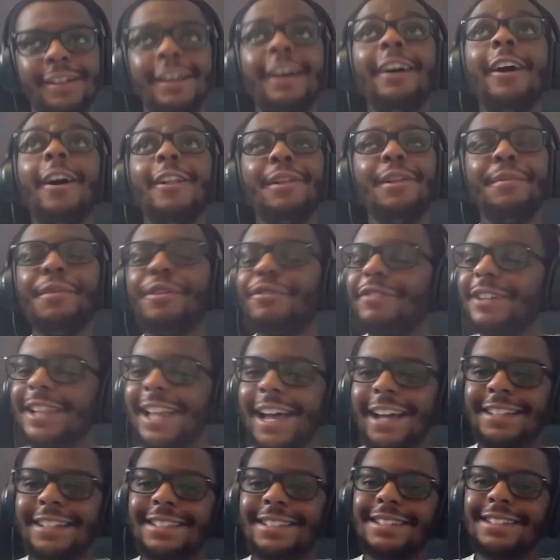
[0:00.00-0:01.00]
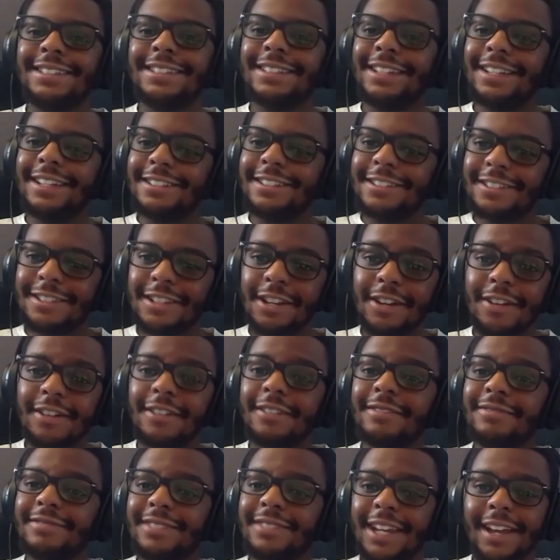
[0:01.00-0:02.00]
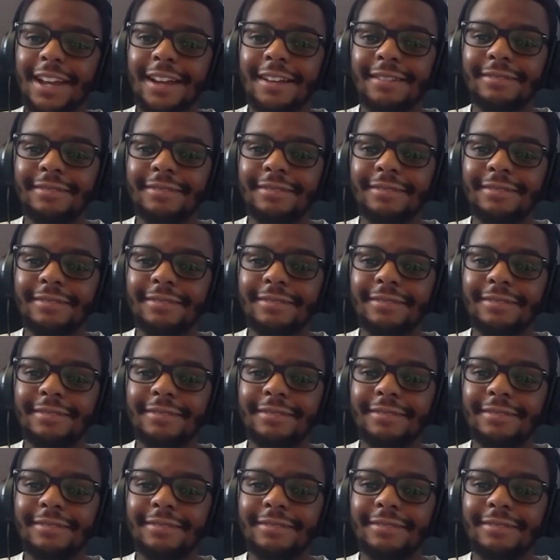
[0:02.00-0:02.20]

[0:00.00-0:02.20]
more relaxed. And so yeah.